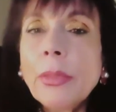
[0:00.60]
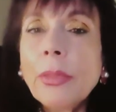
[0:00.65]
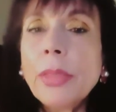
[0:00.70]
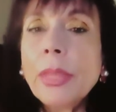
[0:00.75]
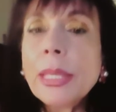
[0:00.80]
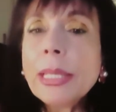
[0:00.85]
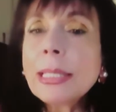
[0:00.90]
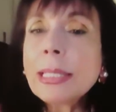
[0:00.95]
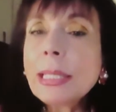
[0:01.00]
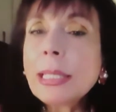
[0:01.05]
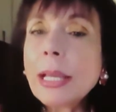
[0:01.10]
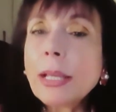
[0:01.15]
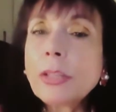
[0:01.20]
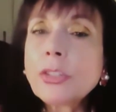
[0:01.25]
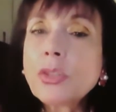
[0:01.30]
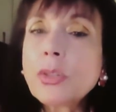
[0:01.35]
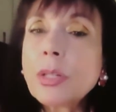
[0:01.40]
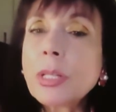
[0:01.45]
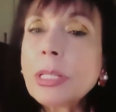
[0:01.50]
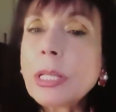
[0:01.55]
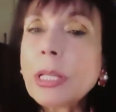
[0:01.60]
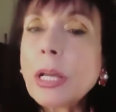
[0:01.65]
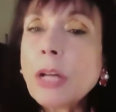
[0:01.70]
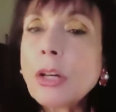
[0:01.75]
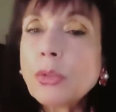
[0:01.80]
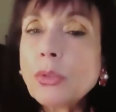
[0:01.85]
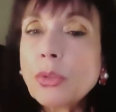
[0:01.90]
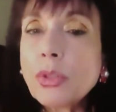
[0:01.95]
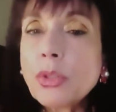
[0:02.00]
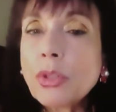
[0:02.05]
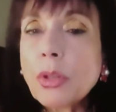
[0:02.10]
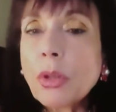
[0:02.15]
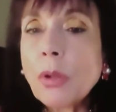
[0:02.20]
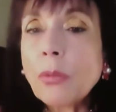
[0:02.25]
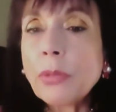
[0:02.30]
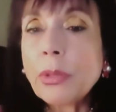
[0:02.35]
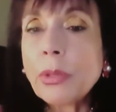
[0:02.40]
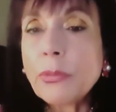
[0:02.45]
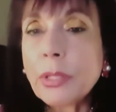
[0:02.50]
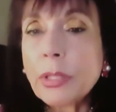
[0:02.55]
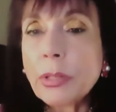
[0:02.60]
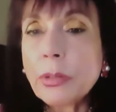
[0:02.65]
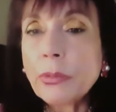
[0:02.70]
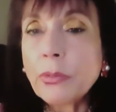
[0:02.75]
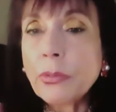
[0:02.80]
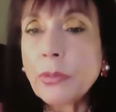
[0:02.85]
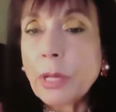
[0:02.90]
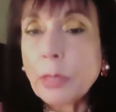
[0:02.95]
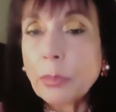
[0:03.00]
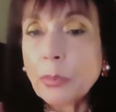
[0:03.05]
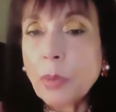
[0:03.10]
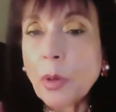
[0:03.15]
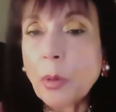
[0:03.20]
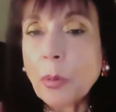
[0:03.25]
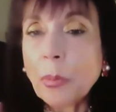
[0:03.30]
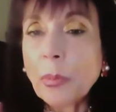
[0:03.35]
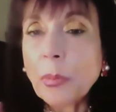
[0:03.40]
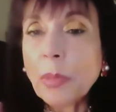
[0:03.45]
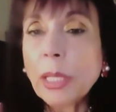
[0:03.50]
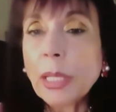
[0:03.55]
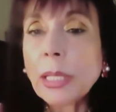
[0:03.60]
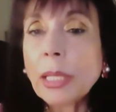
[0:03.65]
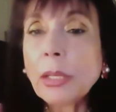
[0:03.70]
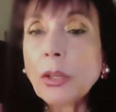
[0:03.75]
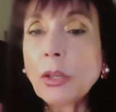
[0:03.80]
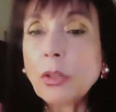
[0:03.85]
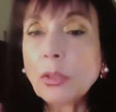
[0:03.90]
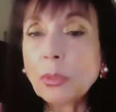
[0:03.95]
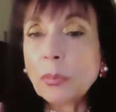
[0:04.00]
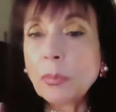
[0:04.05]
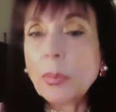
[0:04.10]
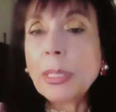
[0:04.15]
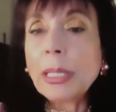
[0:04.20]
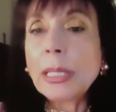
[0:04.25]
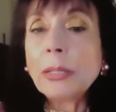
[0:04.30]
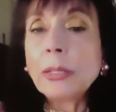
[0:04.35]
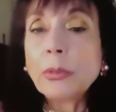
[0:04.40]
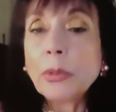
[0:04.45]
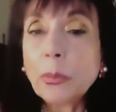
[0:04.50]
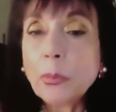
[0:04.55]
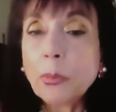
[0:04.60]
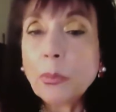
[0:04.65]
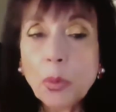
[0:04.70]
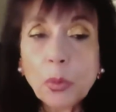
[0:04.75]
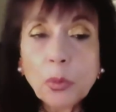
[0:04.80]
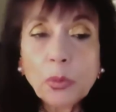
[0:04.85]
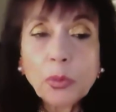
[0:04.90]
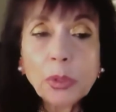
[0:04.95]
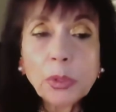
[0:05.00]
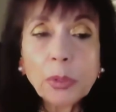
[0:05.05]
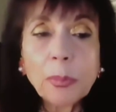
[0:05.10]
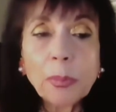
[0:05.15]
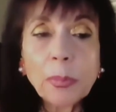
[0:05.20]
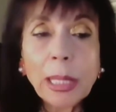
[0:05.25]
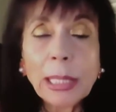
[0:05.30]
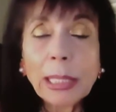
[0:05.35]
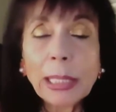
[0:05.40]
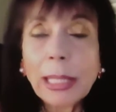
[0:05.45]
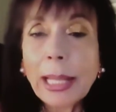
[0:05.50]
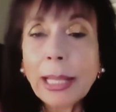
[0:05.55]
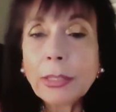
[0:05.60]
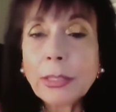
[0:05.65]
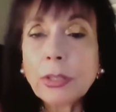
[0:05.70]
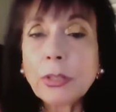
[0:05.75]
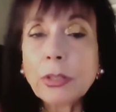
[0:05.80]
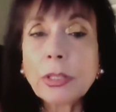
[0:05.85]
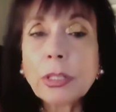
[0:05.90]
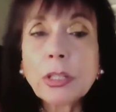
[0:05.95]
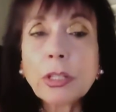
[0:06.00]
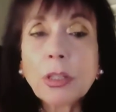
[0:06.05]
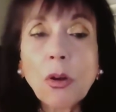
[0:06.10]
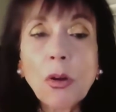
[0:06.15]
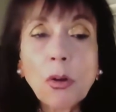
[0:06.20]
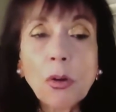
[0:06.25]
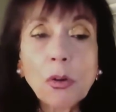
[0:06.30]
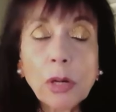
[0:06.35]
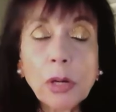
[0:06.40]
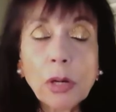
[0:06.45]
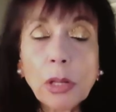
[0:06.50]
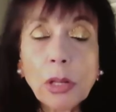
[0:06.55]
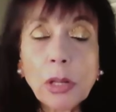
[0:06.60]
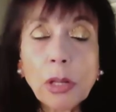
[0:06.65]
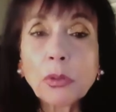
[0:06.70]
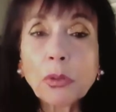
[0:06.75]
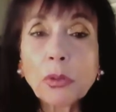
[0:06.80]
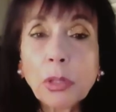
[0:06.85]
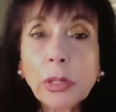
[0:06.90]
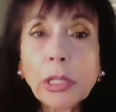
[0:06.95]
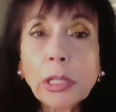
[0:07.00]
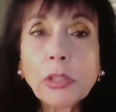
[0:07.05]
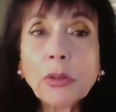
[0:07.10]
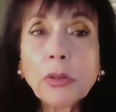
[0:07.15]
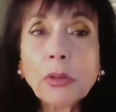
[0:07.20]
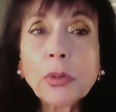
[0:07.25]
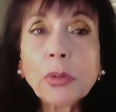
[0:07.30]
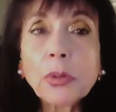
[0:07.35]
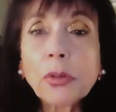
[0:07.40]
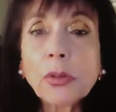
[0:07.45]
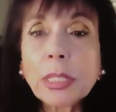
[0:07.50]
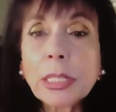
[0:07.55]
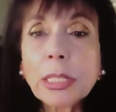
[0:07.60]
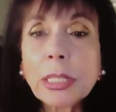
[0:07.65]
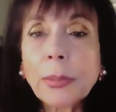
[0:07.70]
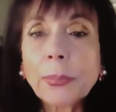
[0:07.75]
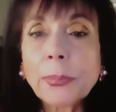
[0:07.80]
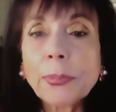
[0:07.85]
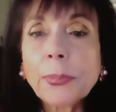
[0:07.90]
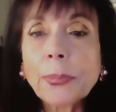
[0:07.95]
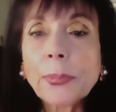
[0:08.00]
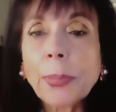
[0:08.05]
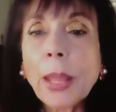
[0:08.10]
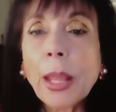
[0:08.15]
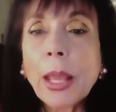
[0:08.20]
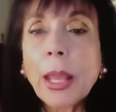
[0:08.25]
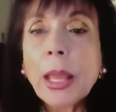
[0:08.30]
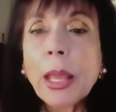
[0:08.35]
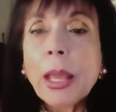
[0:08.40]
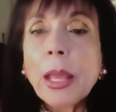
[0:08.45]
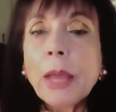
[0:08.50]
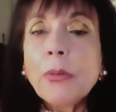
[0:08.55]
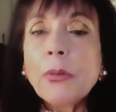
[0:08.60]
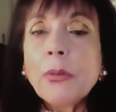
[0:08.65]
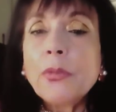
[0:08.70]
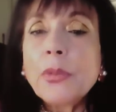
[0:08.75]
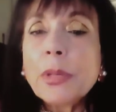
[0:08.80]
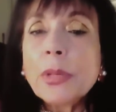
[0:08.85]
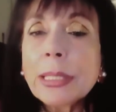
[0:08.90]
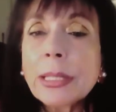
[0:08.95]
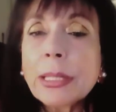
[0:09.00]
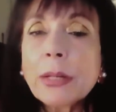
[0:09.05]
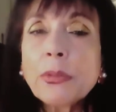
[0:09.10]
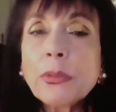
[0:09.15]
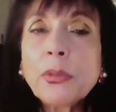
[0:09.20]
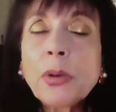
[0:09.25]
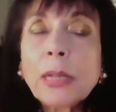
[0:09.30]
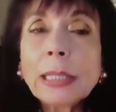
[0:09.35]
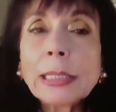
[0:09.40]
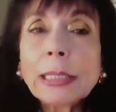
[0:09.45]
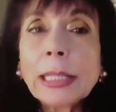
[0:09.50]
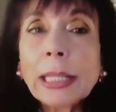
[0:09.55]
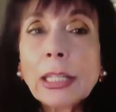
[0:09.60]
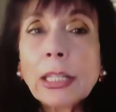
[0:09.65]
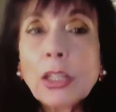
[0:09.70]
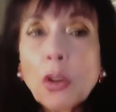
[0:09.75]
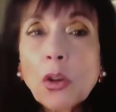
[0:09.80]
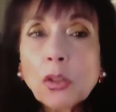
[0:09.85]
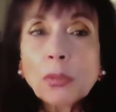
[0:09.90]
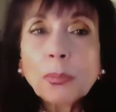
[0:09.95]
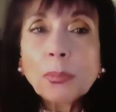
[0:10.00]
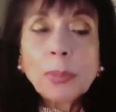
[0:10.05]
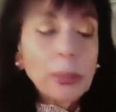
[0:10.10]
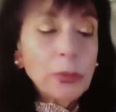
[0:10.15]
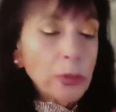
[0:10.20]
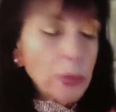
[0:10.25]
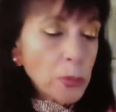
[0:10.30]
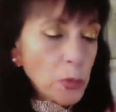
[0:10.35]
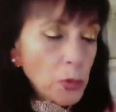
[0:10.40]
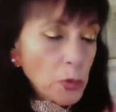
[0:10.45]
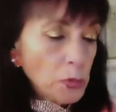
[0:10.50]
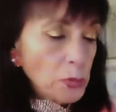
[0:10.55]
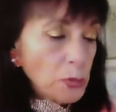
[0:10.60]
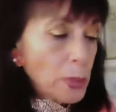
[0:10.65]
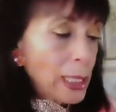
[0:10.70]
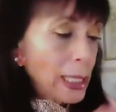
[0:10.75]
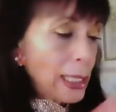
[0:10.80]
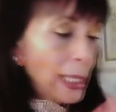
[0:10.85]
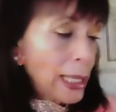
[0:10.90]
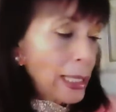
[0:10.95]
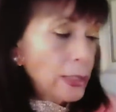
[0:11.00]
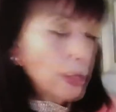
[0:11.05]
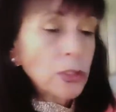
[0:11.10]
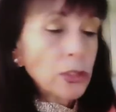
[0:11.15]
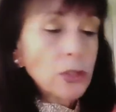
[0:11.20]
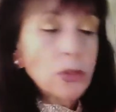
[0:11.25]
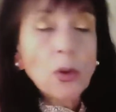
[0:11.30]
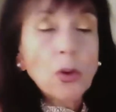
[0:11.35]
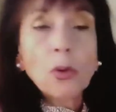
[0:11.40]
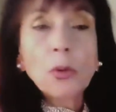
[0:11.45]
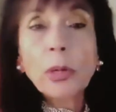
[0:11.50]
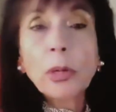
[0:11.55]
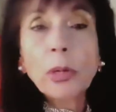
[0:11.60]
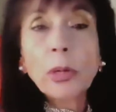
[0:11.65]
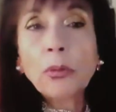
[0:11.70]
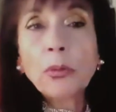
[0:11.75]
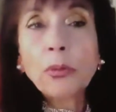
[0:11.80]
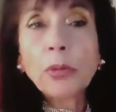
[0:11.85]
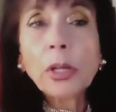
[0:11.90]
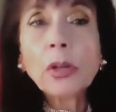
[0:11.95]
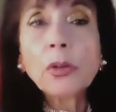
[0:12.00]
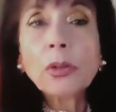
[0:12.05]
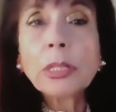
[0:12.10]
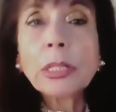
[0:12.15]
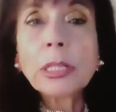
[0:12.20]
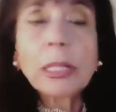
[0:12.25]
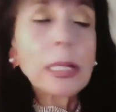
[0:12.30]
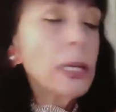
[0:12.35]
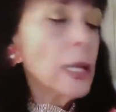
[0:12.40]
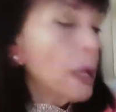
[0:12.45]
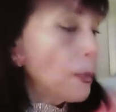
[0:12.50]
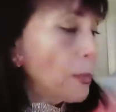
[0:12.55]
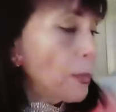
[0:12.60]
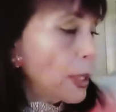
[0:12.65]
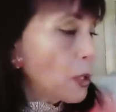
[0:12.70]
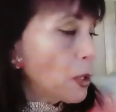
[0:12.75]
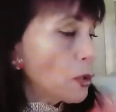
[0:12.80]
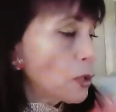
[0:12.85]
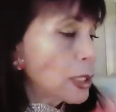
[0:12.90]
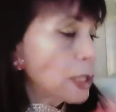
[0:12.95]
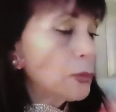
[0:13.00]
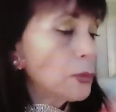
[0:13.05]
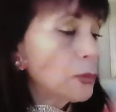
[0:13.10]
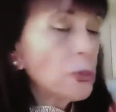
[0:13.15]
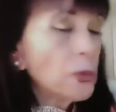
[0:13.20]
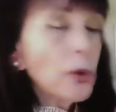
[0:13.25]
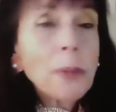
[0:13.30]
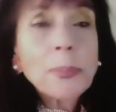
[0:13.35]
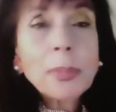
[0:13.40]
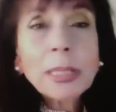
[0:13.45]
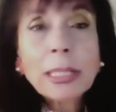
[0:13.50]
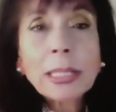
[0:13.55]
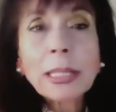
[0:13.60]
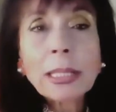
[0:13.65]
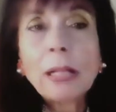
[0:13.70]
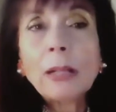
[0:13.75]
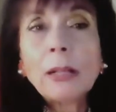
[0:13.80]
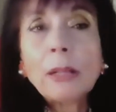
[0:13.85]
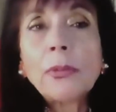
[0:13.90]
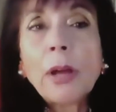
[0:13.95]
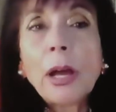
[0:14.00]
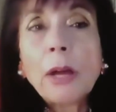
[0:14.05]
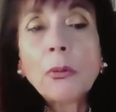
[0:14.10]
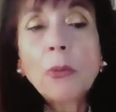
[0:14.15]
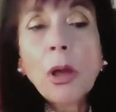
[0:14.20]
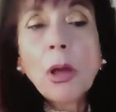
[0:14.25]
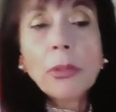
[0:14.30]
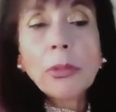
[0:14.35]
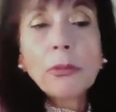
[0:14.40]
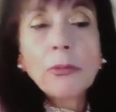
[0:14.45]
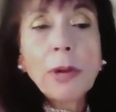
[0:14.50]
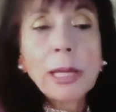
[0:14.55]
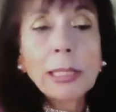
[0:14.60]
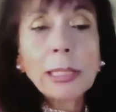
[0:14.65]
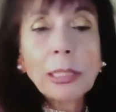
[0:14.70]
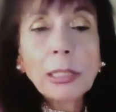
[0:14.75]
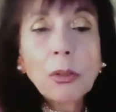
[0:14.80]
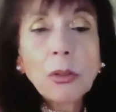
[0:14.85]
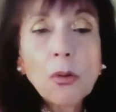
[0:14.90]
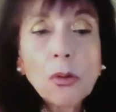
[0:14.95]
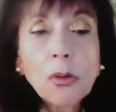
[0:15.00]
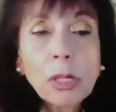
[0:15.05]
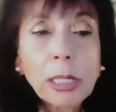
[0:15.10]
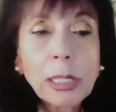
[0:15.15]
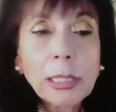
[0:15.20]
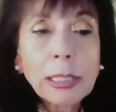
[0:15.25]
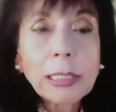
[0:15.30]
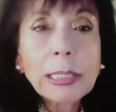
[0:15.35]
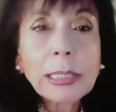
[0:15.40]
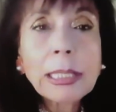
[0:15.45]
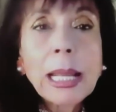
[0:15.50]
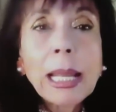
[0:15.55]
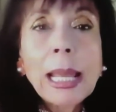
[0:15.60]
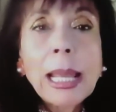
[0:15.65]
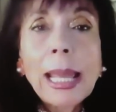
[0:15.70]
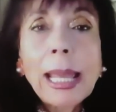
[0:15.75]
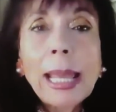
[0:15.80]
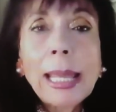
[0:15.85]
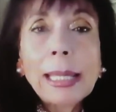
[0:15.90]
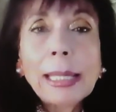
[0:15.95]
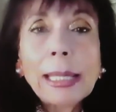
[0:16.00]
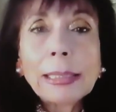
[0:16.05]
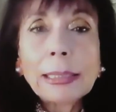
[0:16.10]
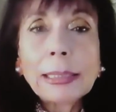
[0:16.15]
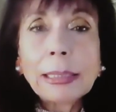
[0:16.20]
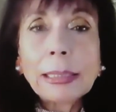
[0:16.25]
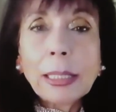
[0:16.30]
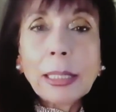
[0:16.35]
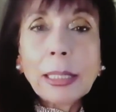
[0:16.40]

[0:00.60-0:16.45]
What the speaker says: This lecture is how to solve the visceral fat problem that cannot be removed by lasers or radiofrequency. Visceral fat cannot be removed by lasers or radiofrequency because it wraps itself around the vital organs and